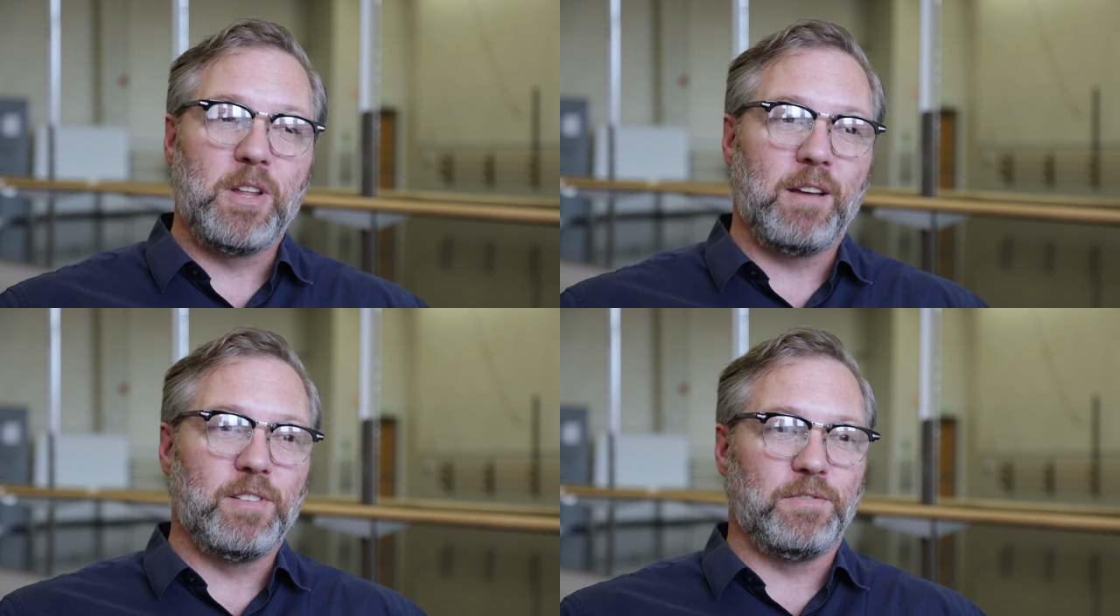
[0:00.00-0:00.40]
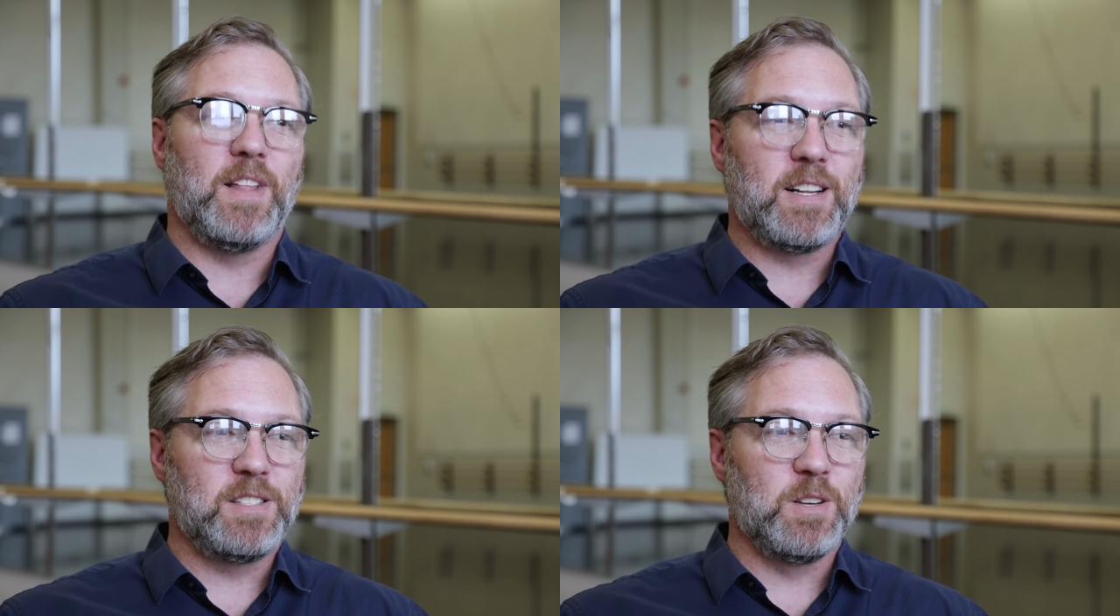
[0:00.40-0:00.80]
and you have to
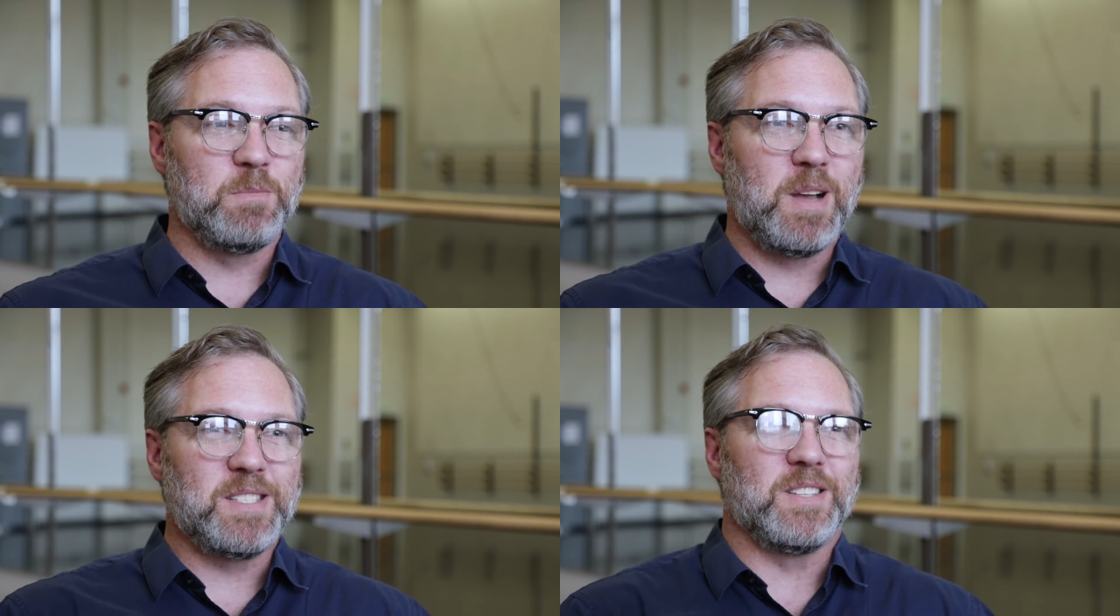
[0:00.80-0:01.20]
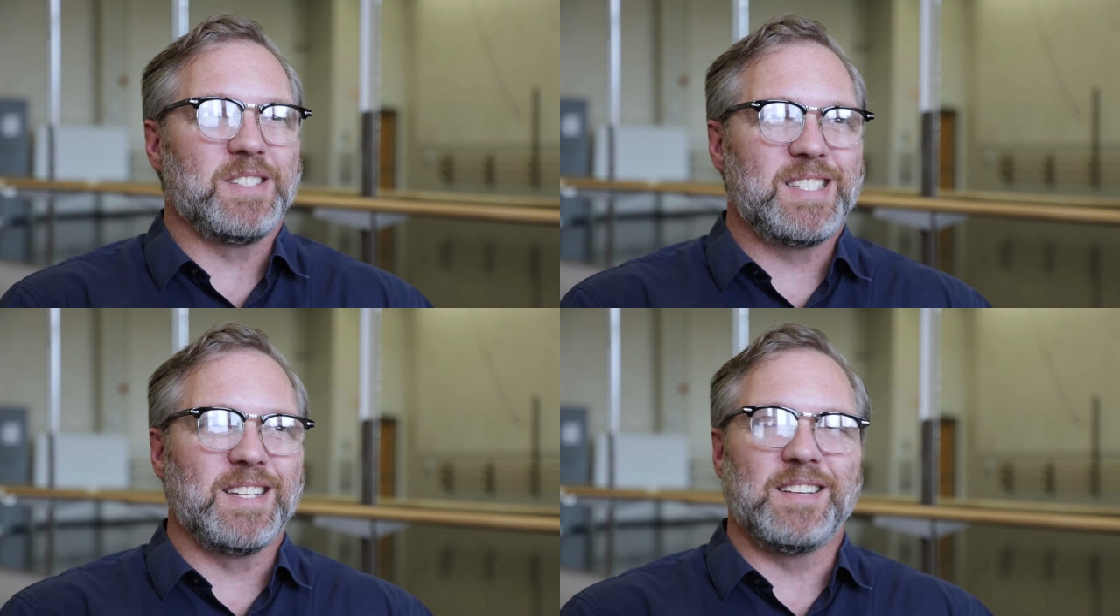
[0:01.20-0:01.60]
flex those
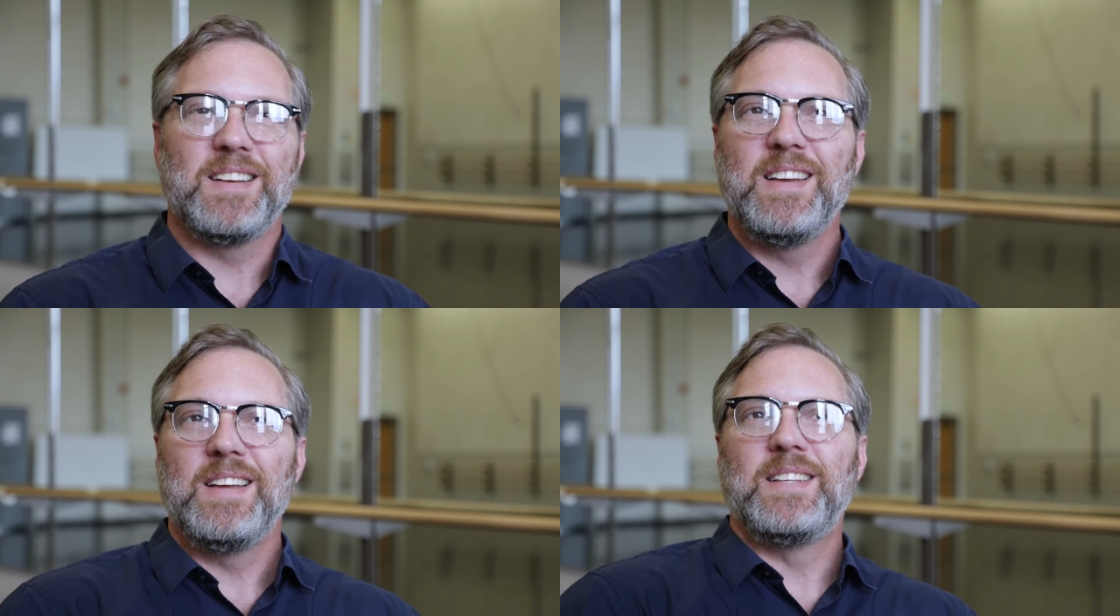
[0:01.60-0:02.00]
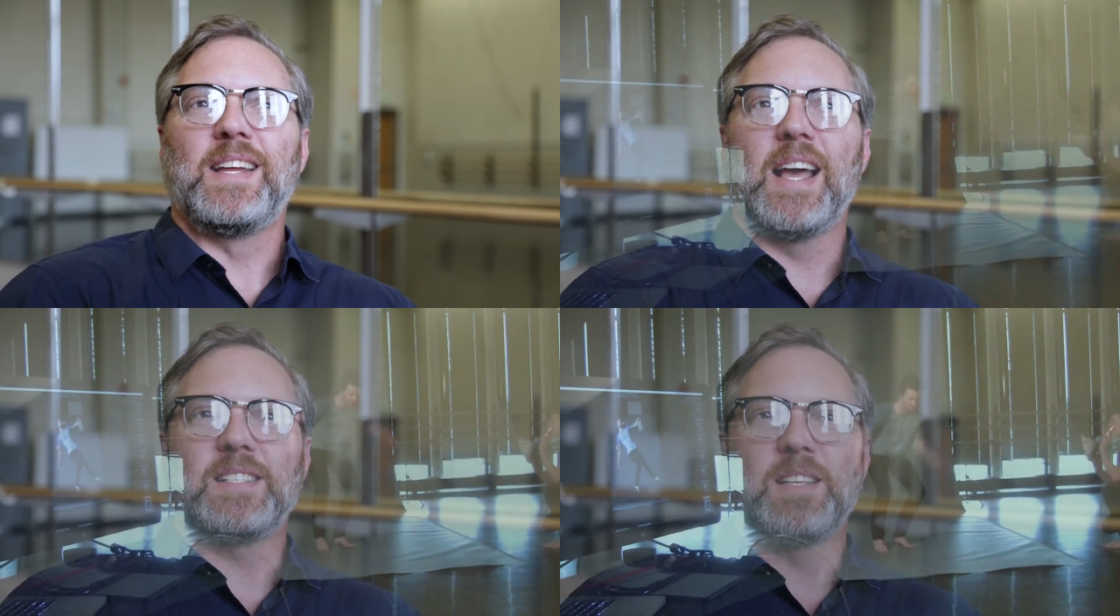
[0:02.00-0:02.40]
muscles to get